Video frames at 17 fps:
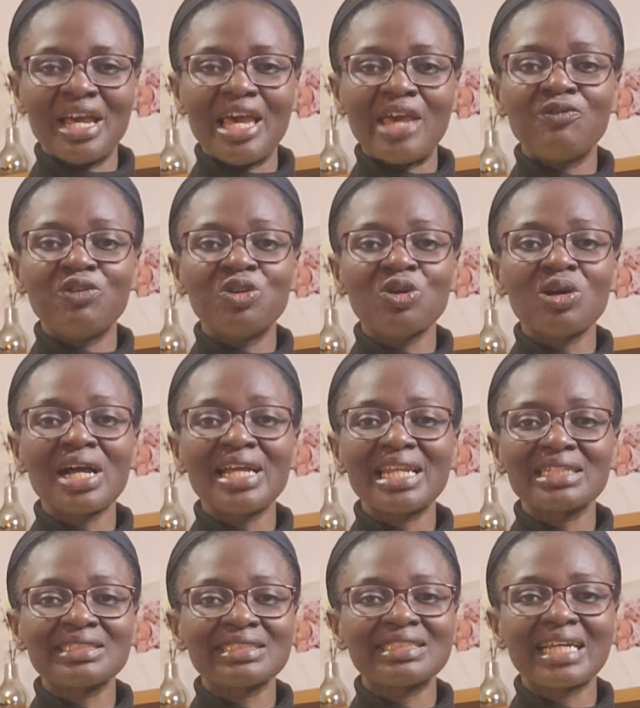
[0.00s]
If you don't
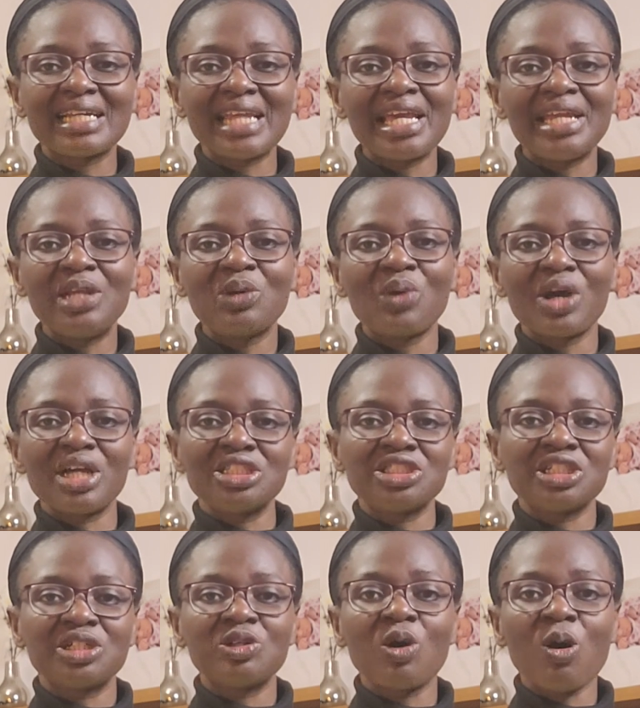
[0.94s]
understand any
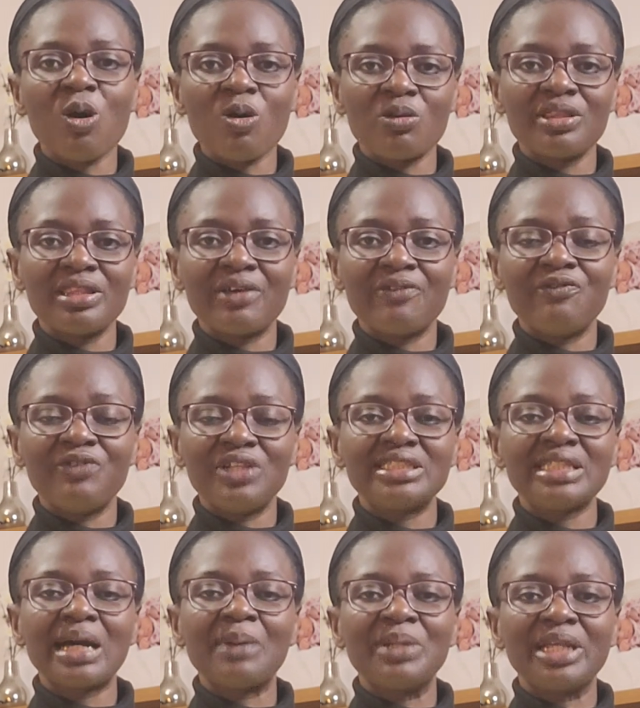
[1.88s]
question on the
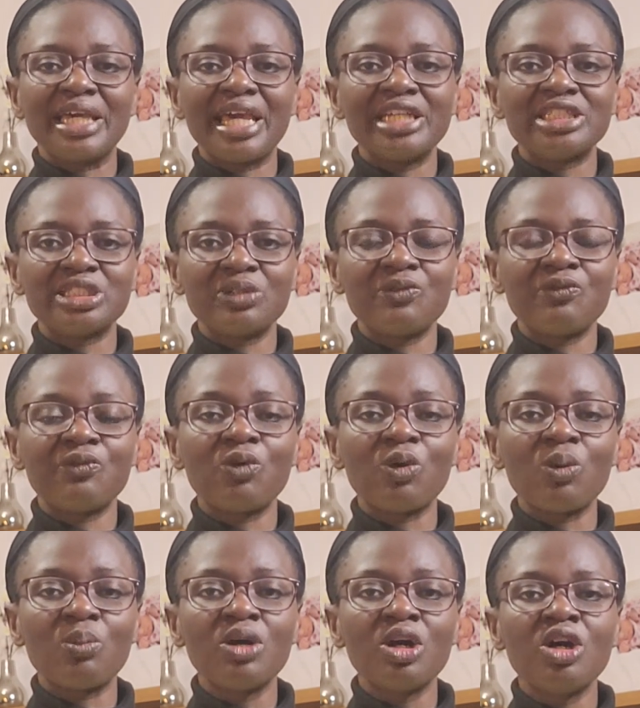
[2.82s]
visa application
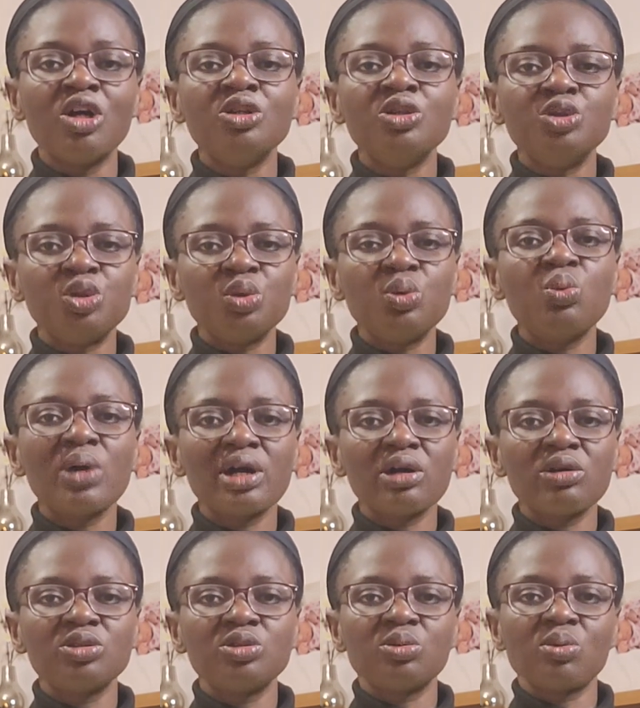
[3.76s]
form, do
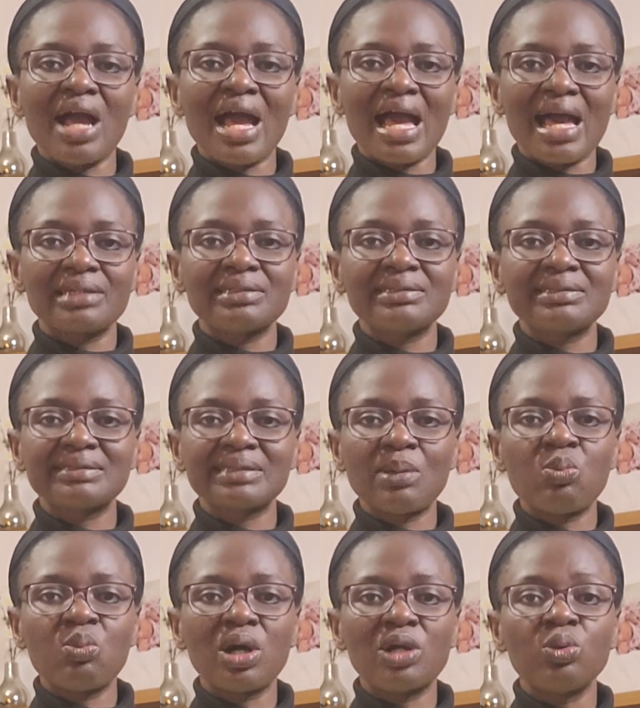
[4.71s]
well to ask
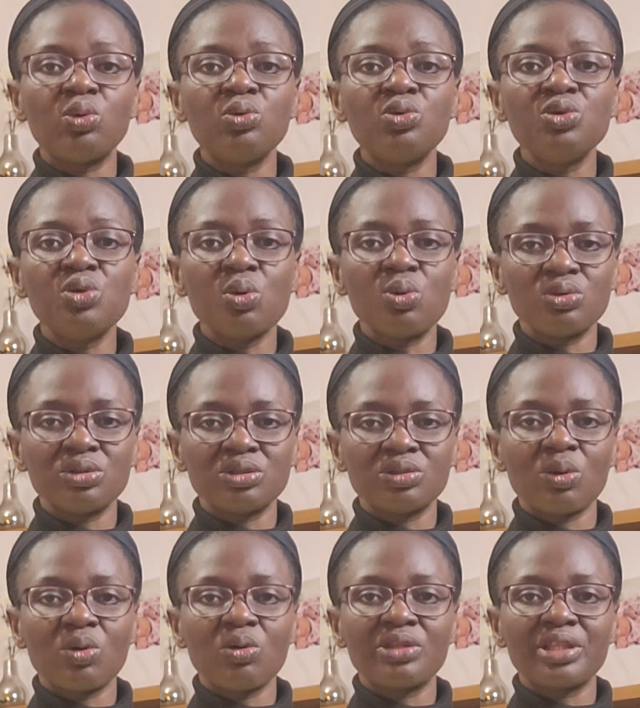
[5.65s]
someone who knows,
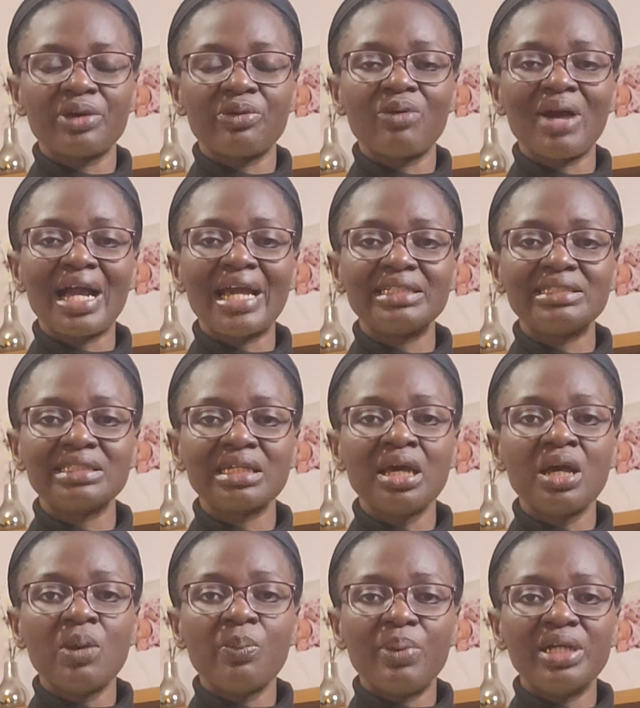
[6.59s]
or the right
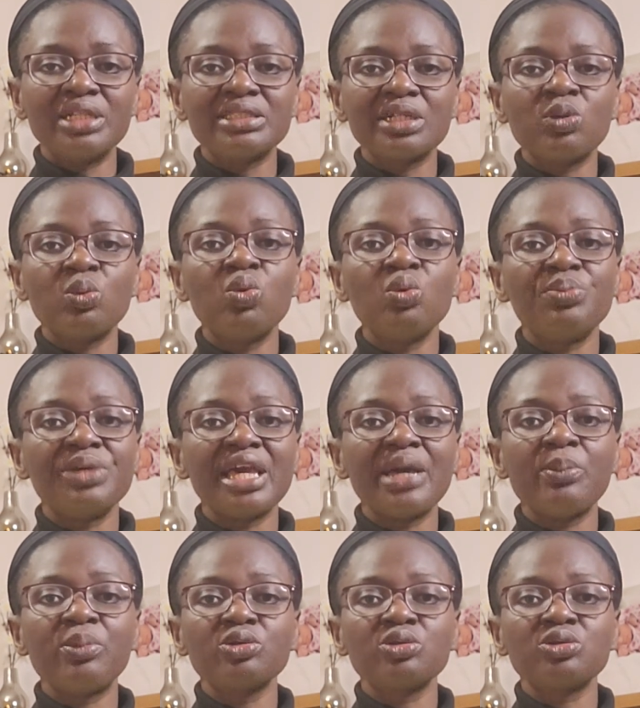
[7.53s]
person who will be
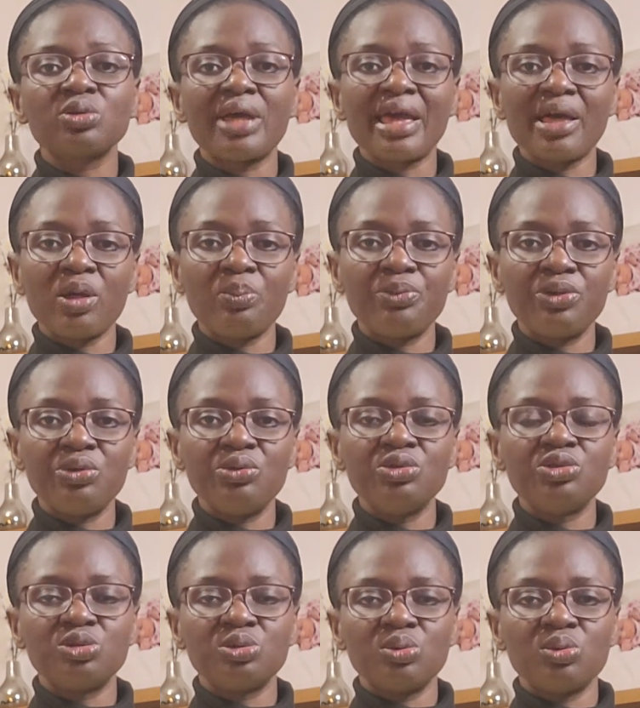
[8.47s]
able to help
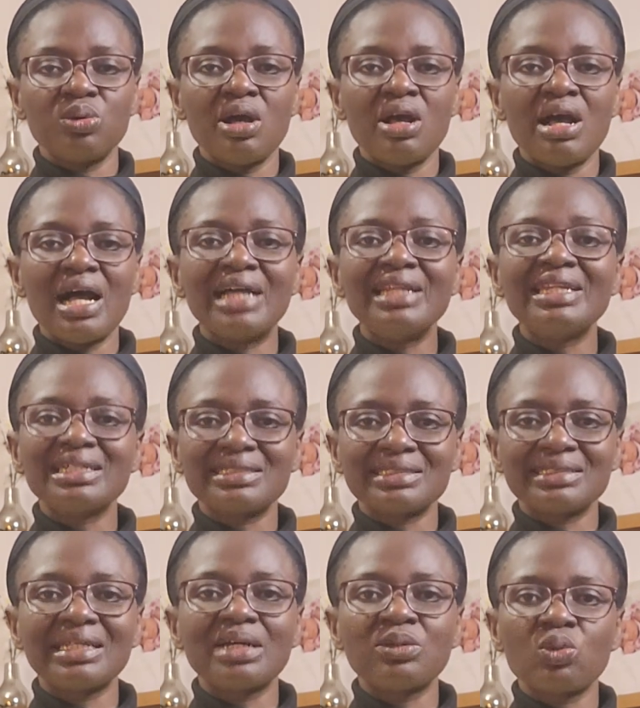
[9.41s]
you to
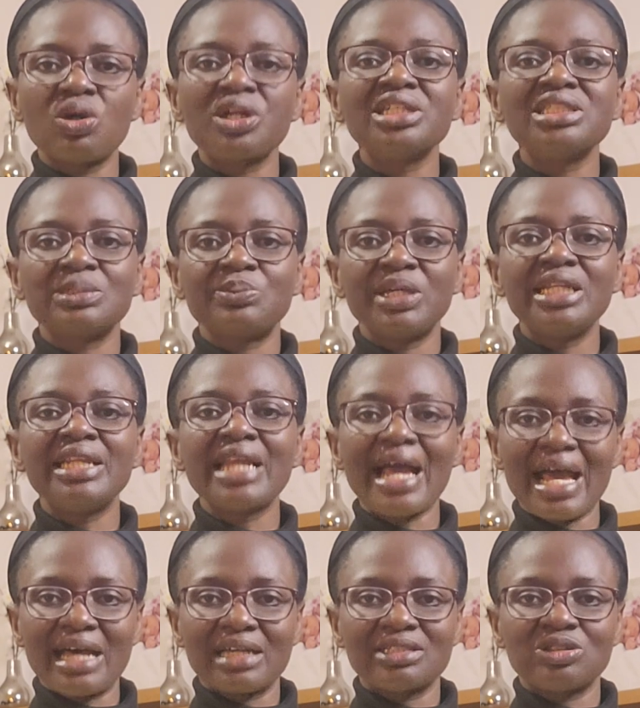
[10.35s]
understand what is being
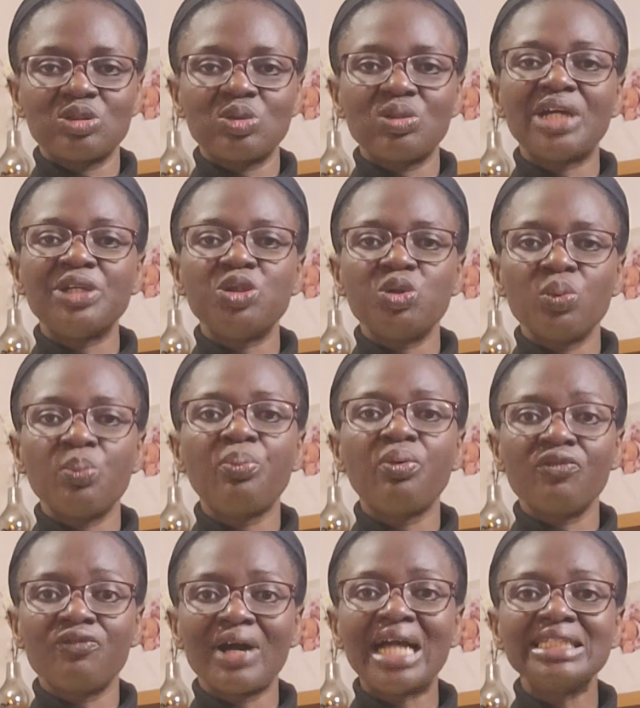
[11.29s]
asked, so that you
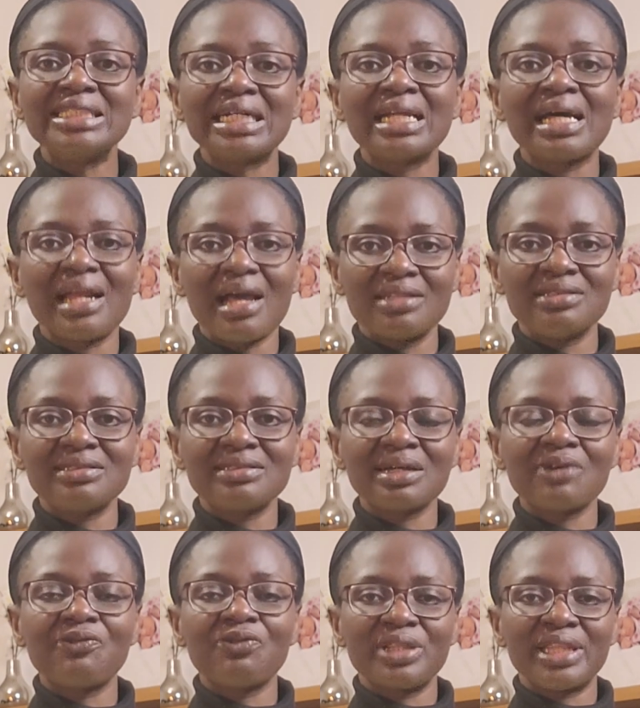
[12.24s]
provide an
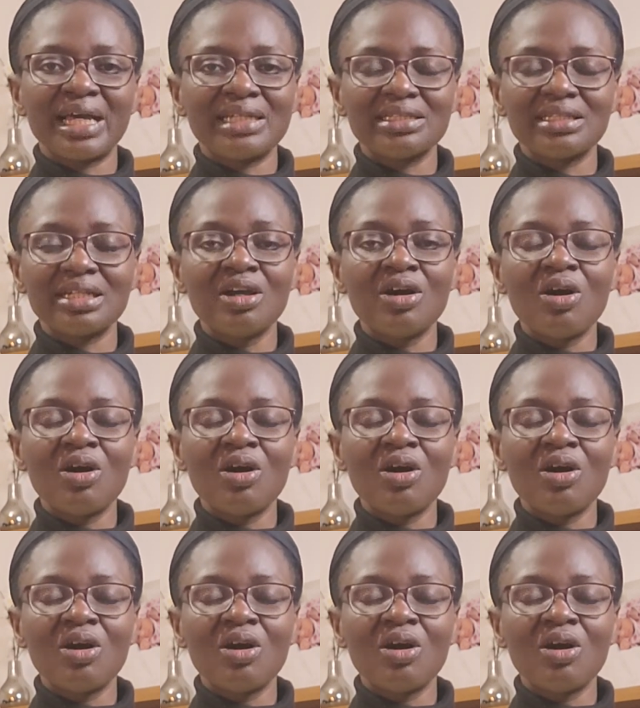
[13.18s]
answer for that.